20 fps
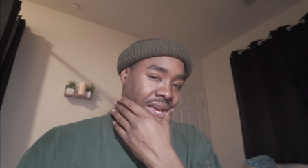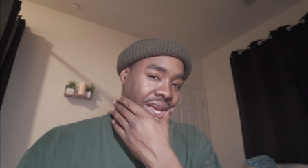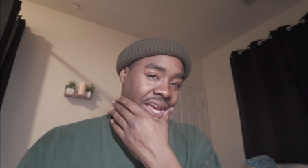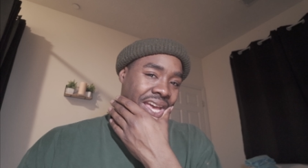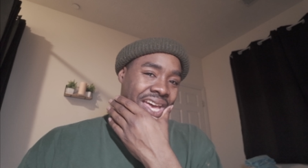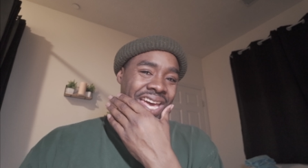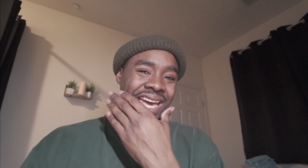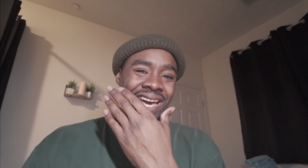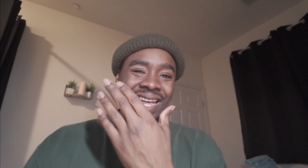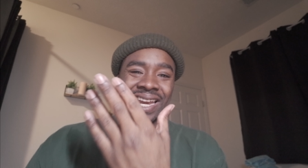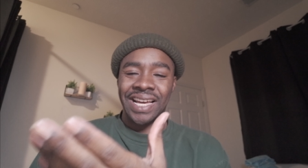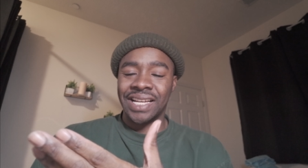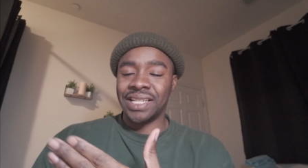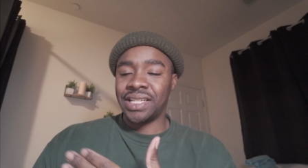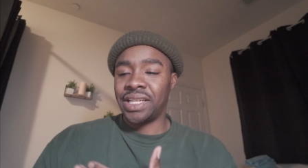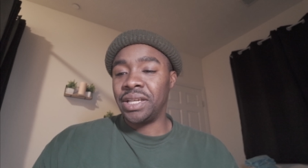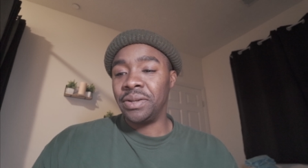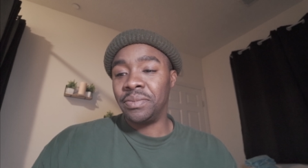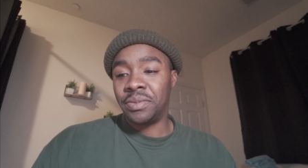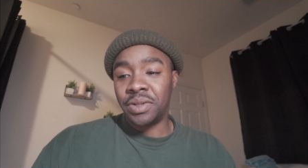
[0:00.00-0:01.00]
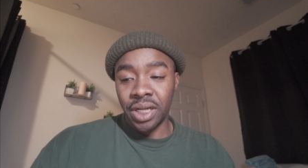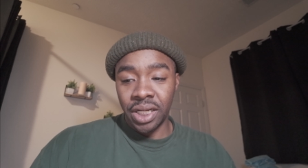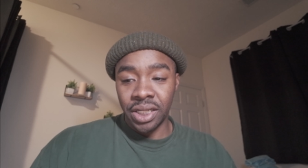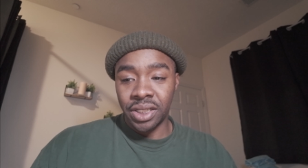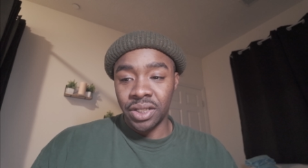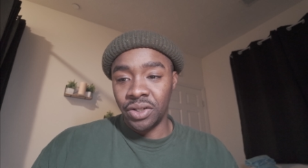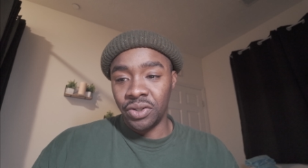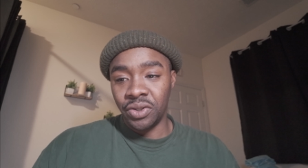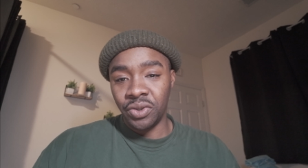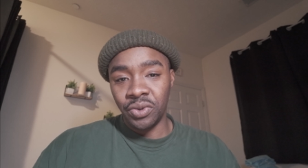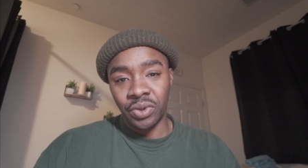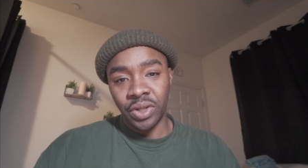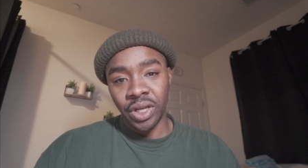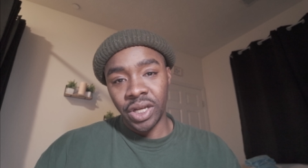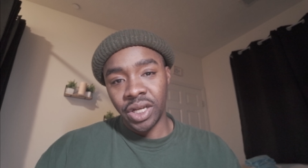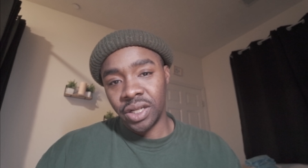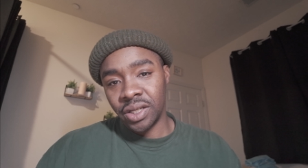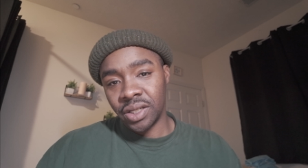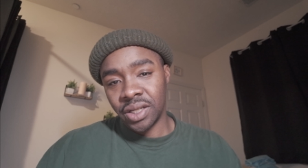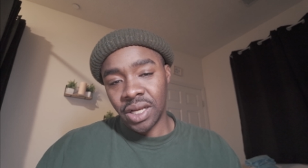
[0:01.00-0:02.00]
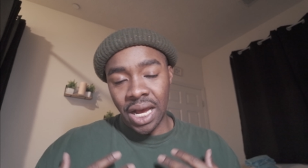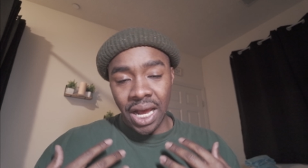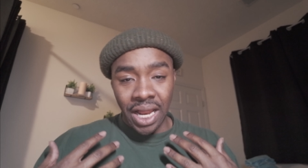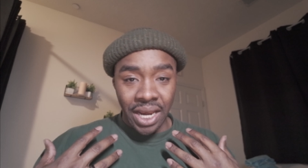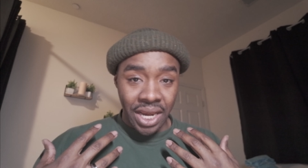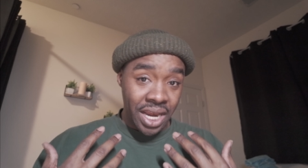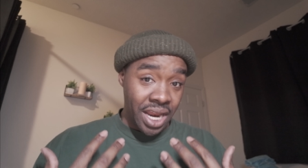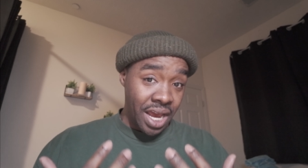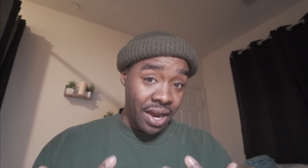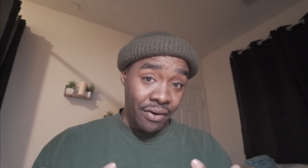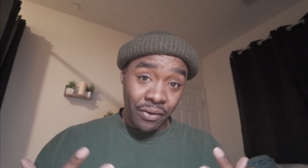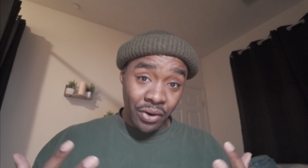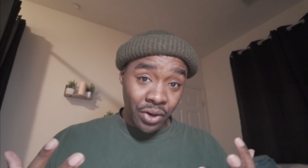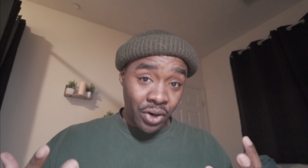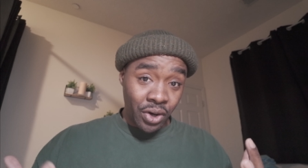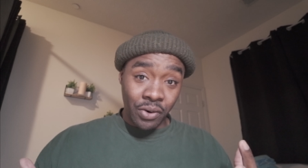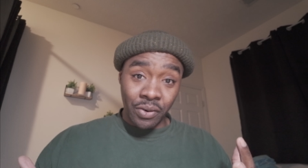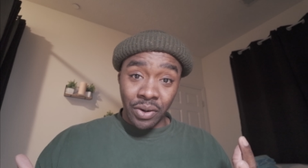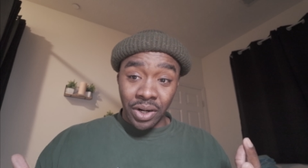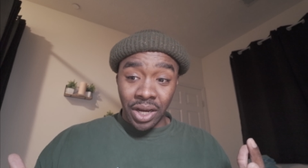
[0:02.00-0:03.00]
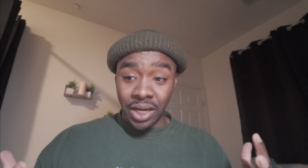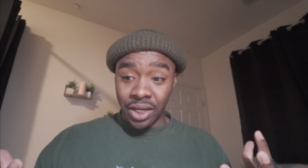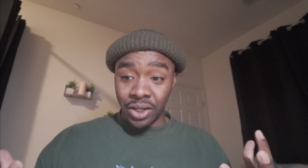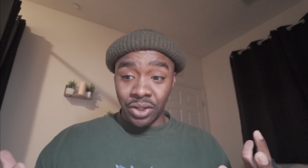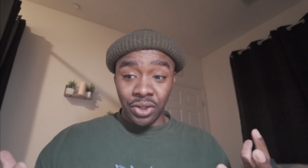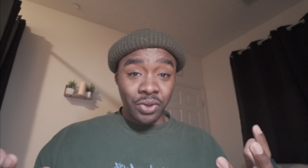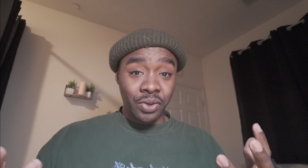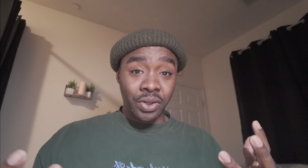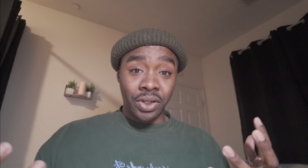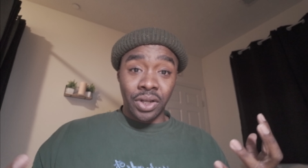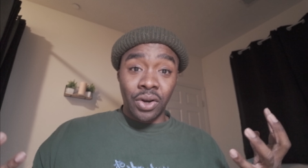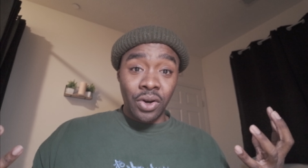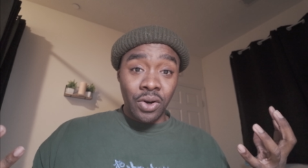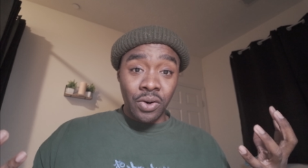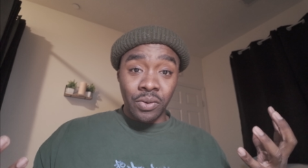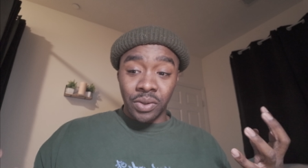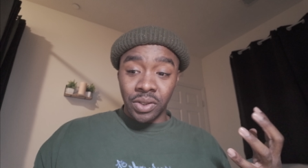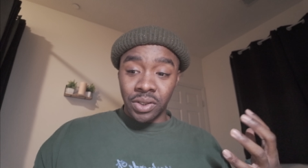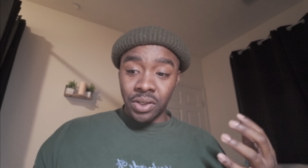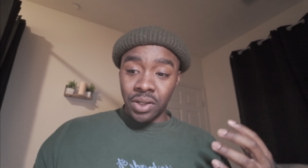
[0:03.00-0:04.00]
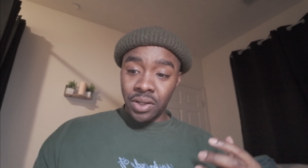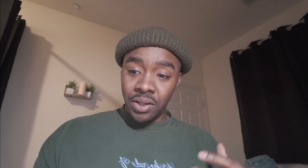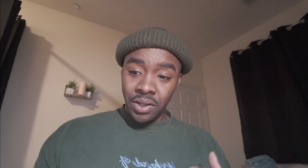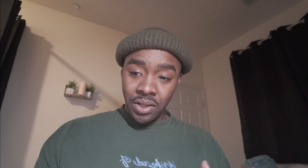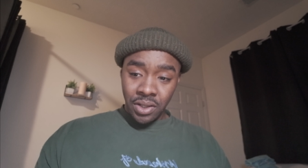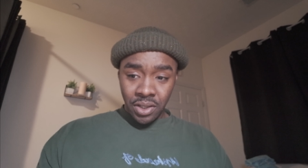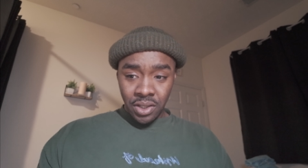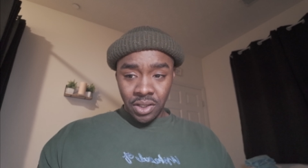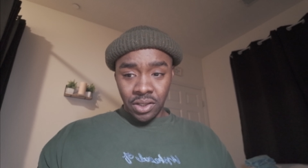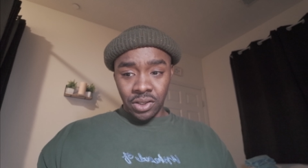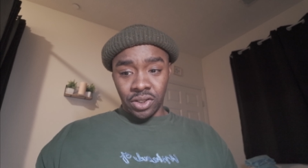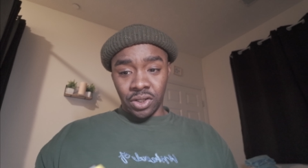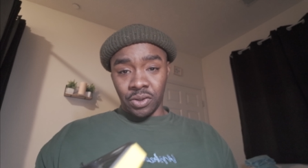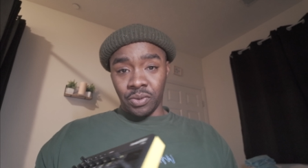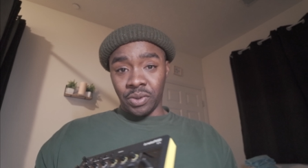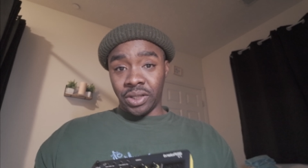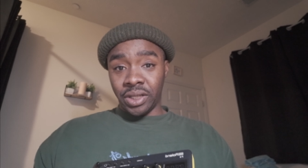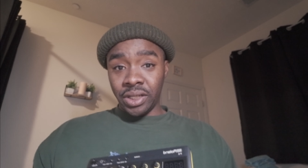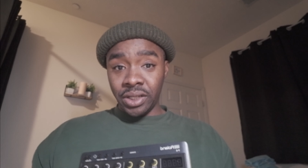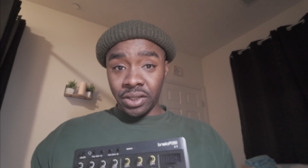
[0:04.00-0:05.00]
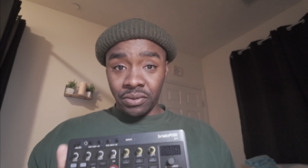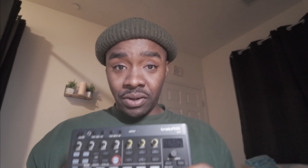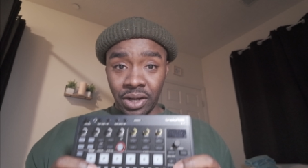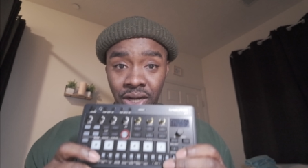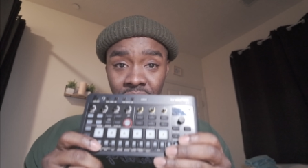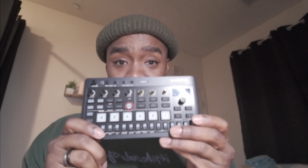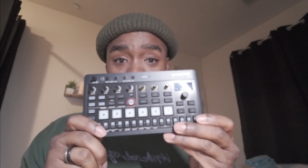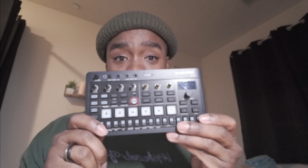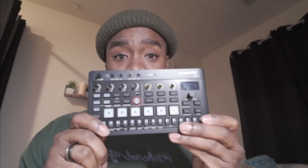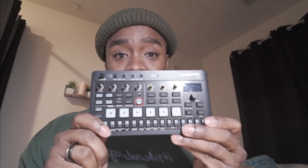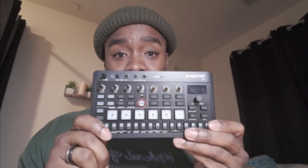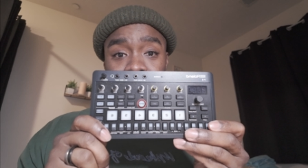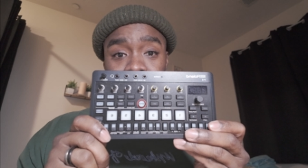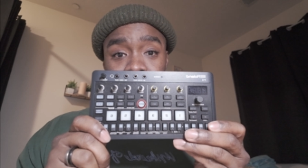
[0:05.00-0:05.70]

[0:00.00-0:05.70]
had I keep chasing the new things, I never know what I can do with the old ones. So with this right here,